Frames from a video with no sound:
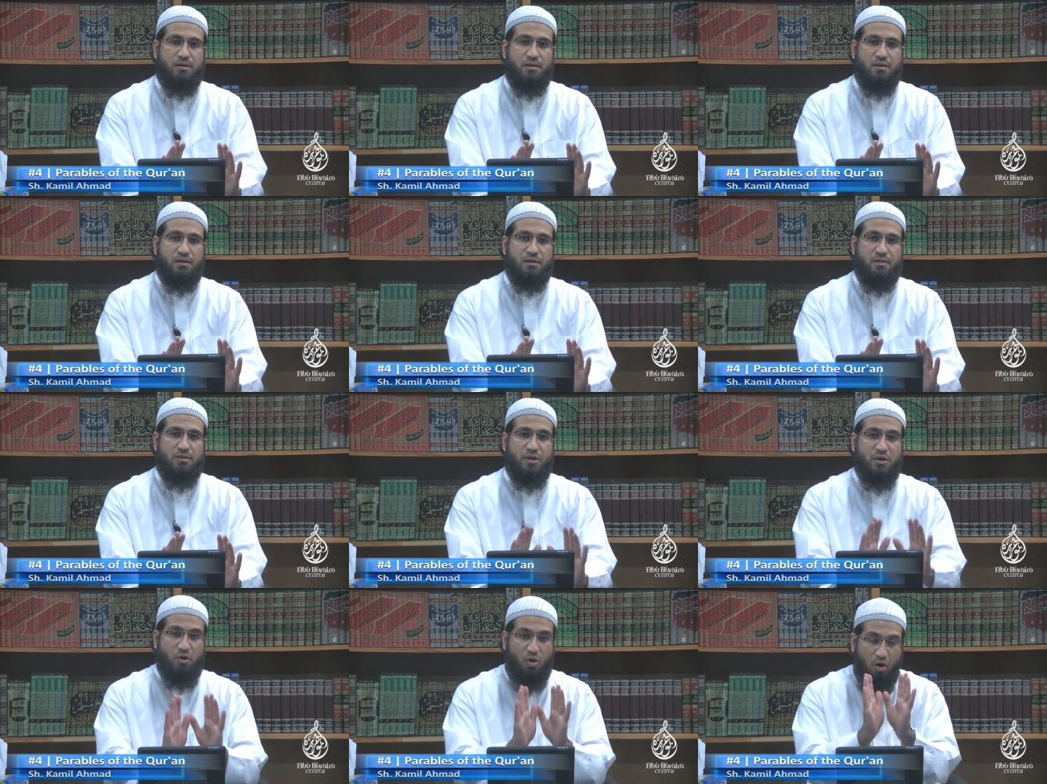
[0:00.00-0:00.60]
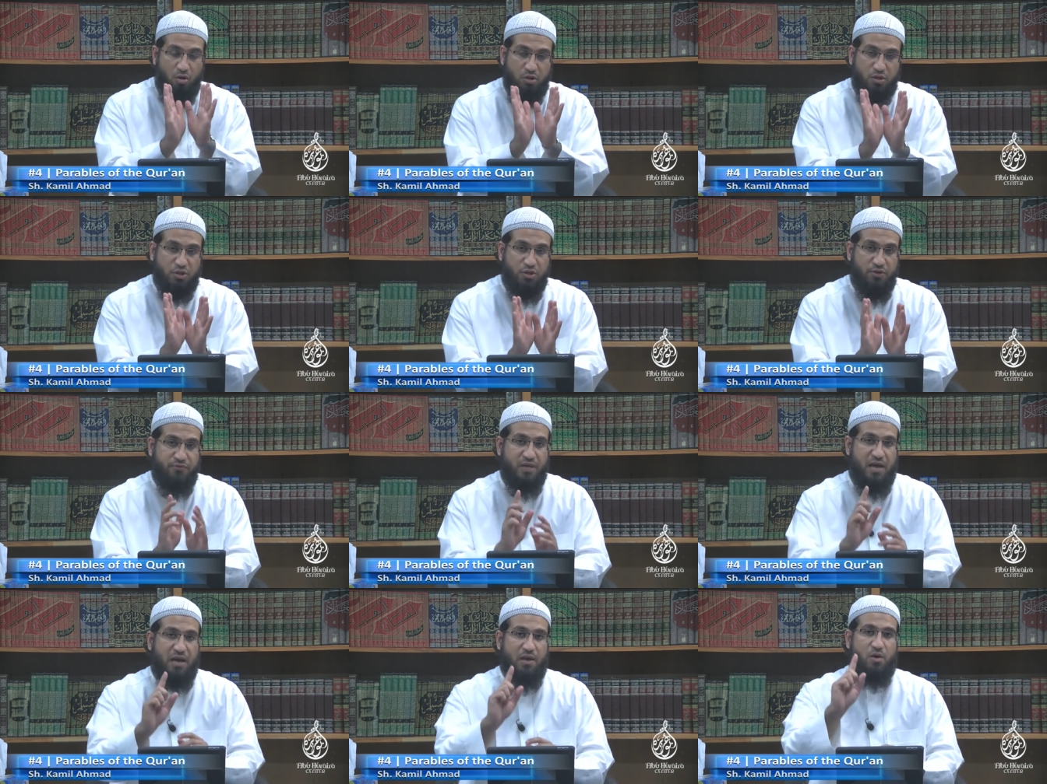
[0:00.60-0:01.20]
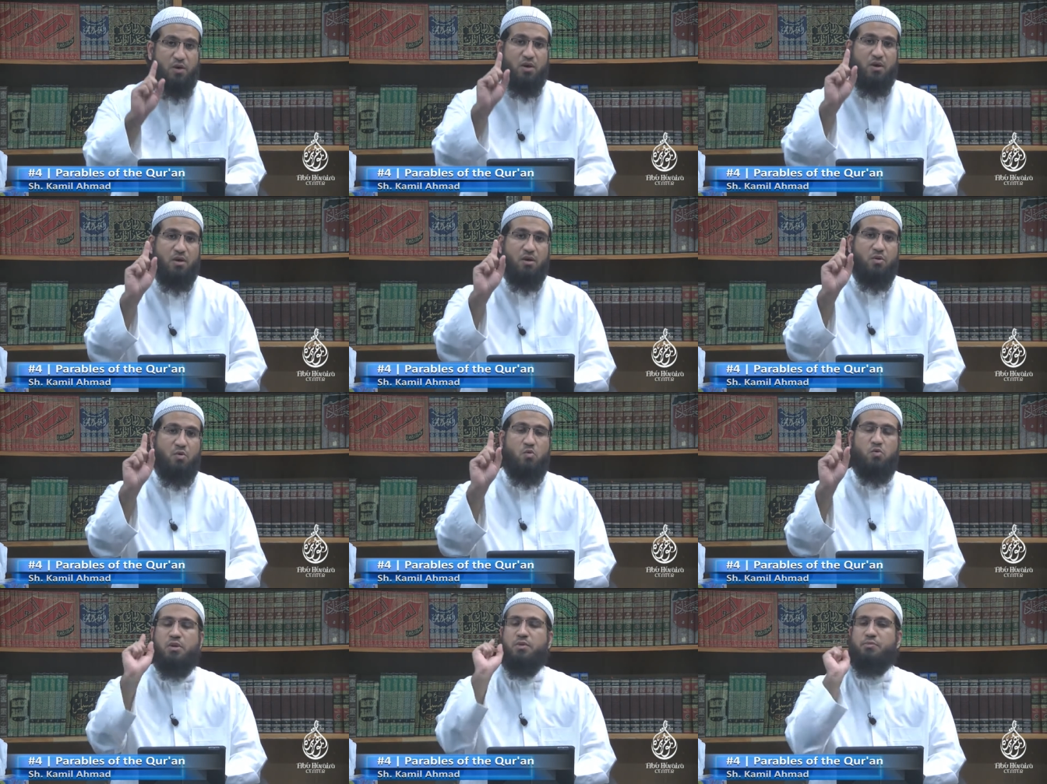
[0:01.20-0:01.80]
the knowledge of that
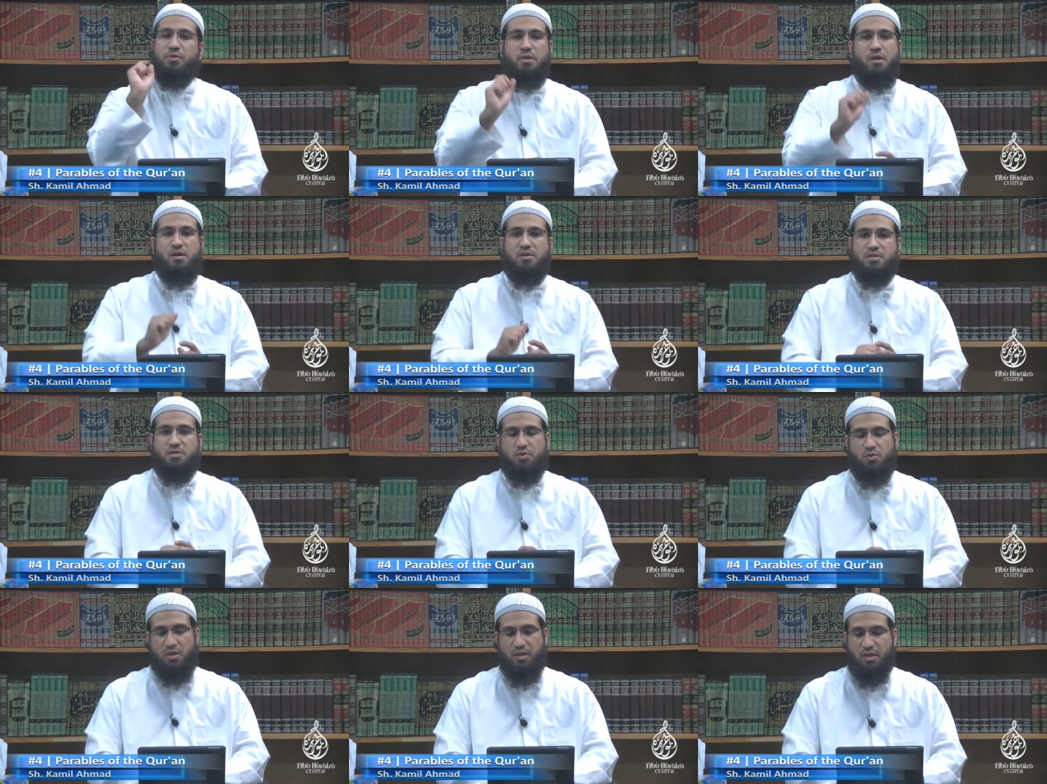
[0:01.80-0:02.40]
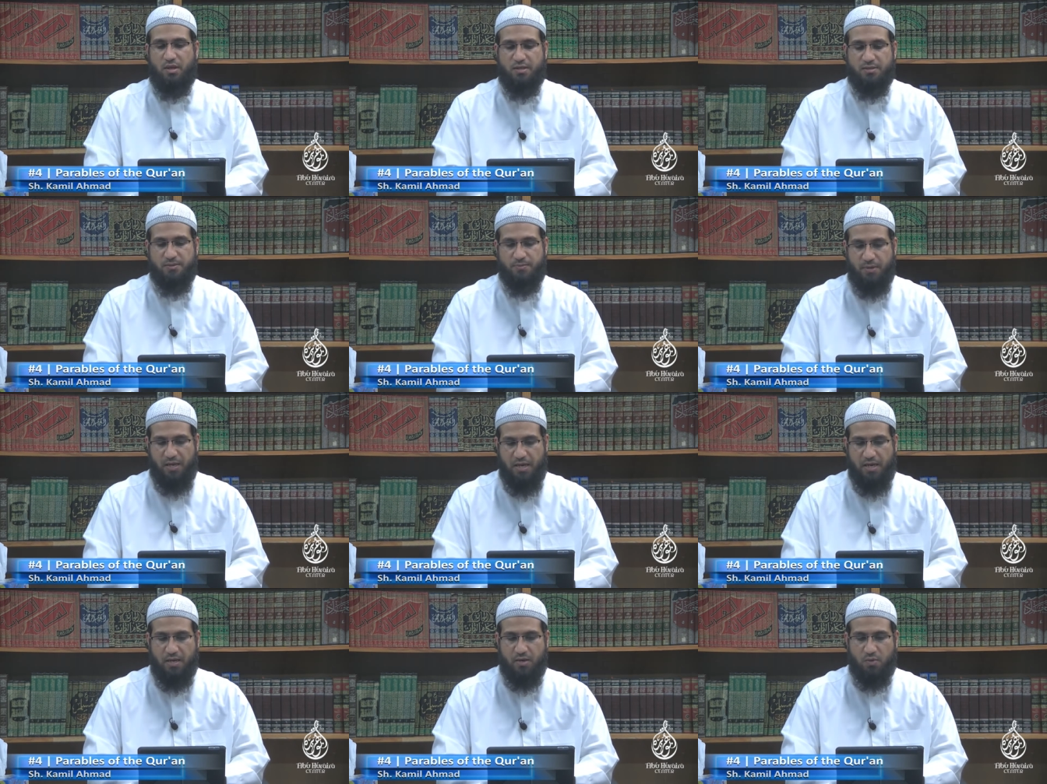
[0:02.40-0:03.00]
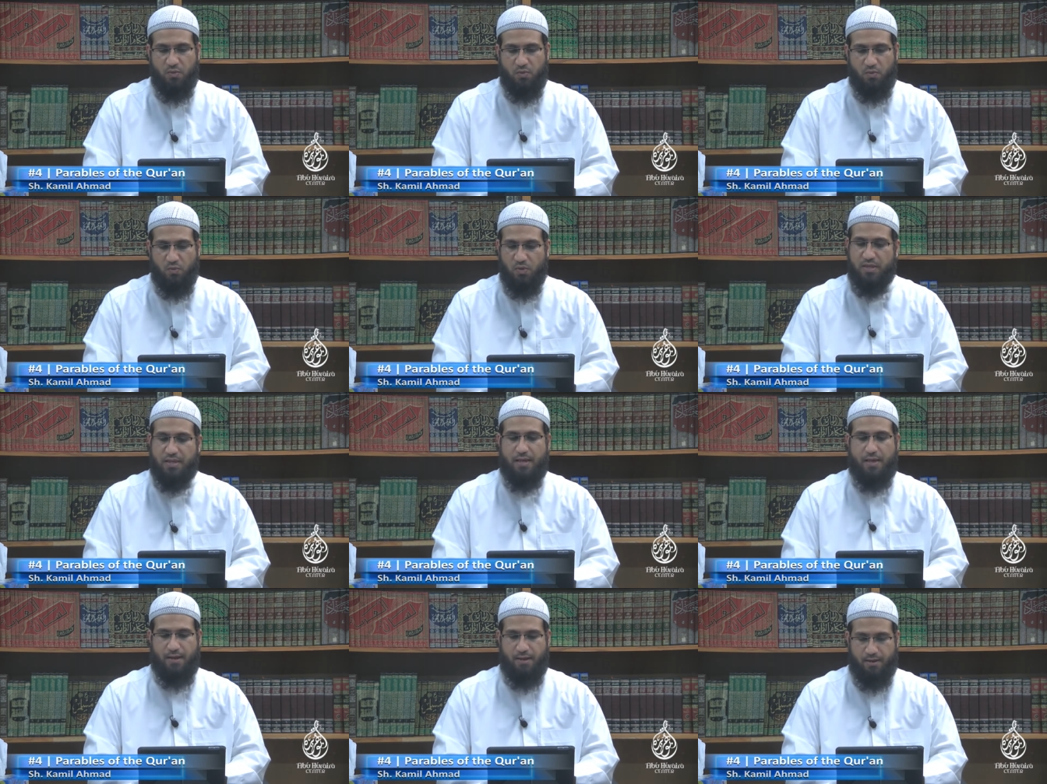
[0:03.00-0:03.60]
only belongs to Allah subhanahu wa
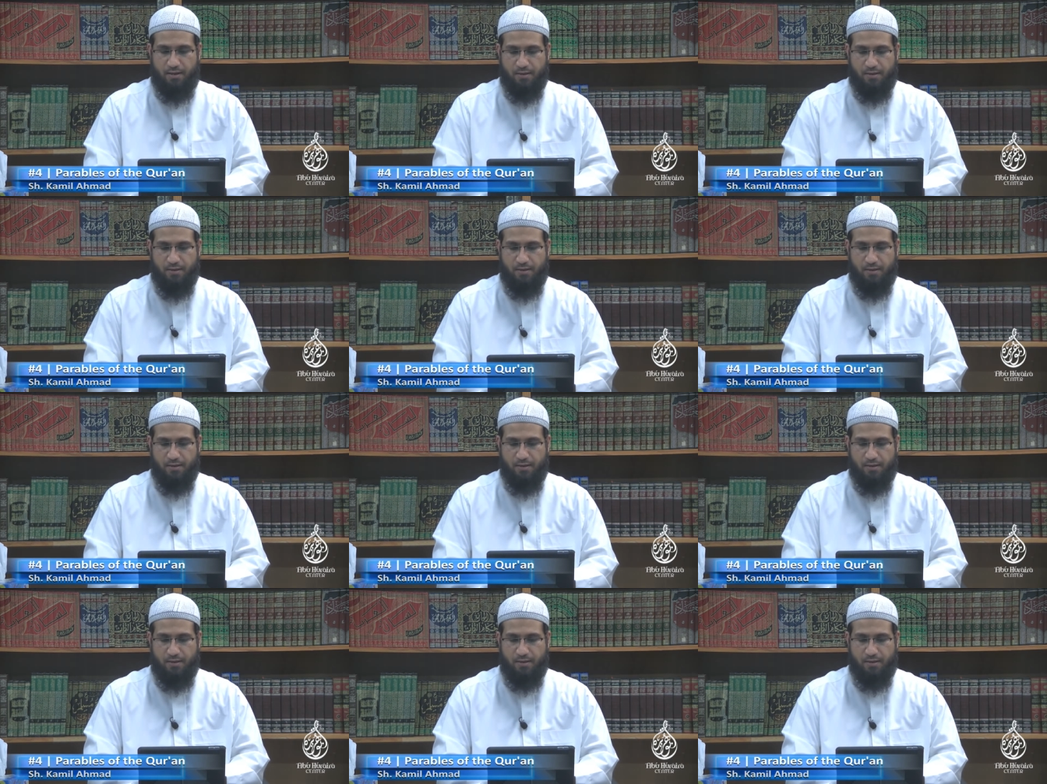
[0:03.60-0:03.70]
ta'ala.